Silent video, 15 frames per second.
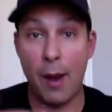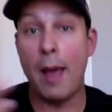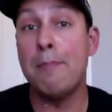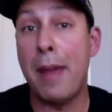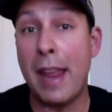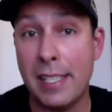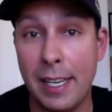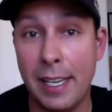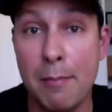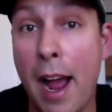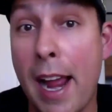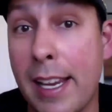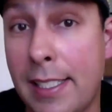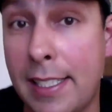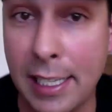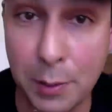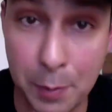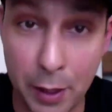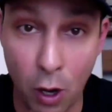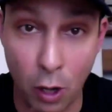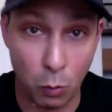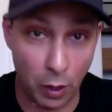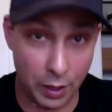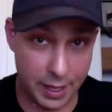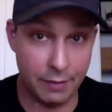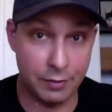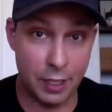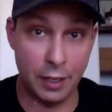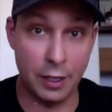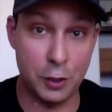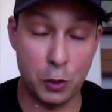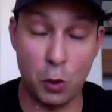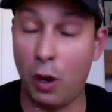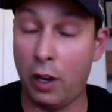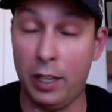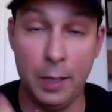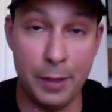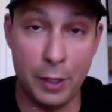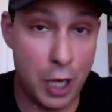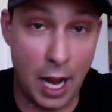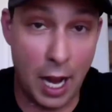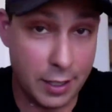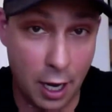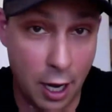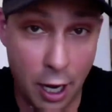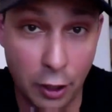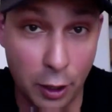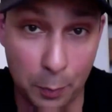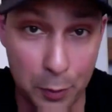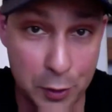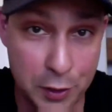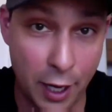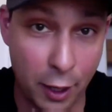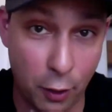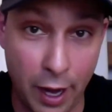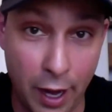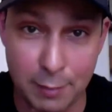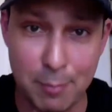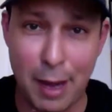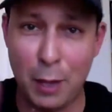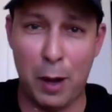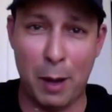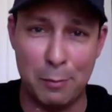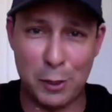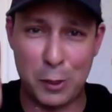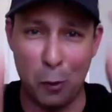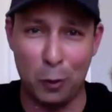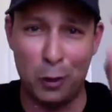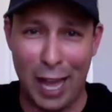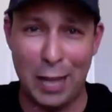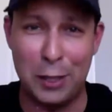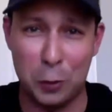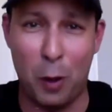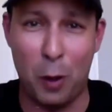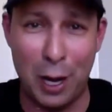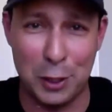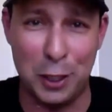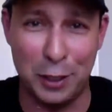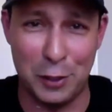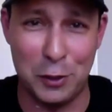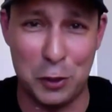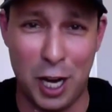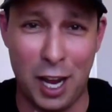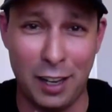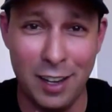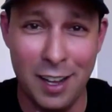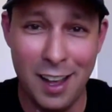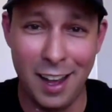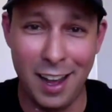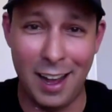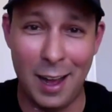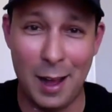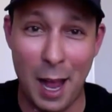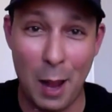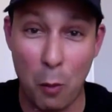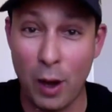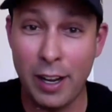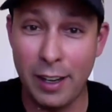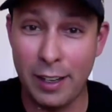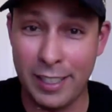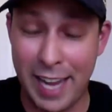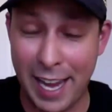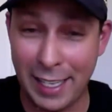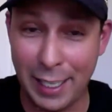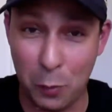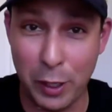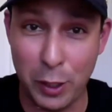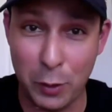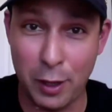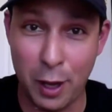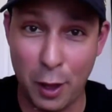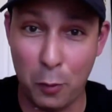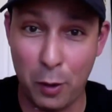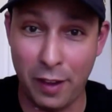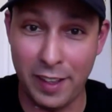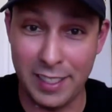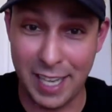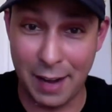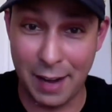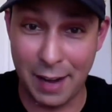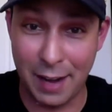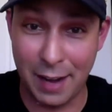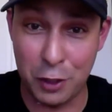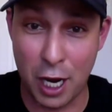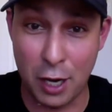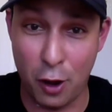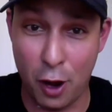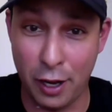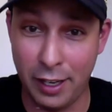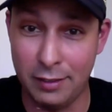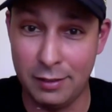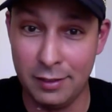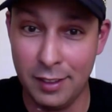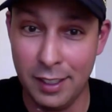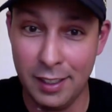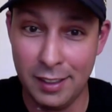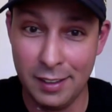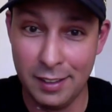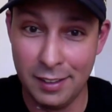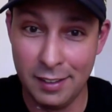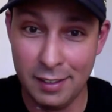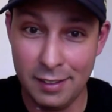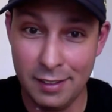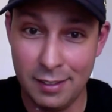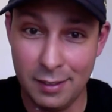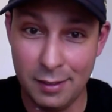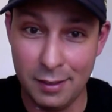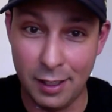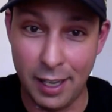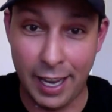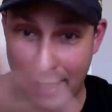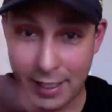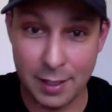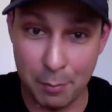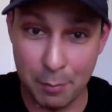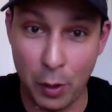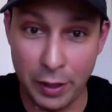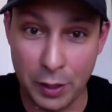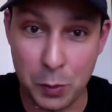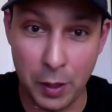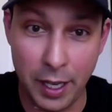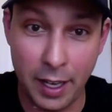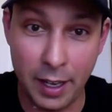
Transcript: basing my assessment on what they've done historically, but John's 100% correct. And by the way, I'm so glad you're watching this, John. I want to, Dan, can we do another one of these and have John on it? Like at some point this week?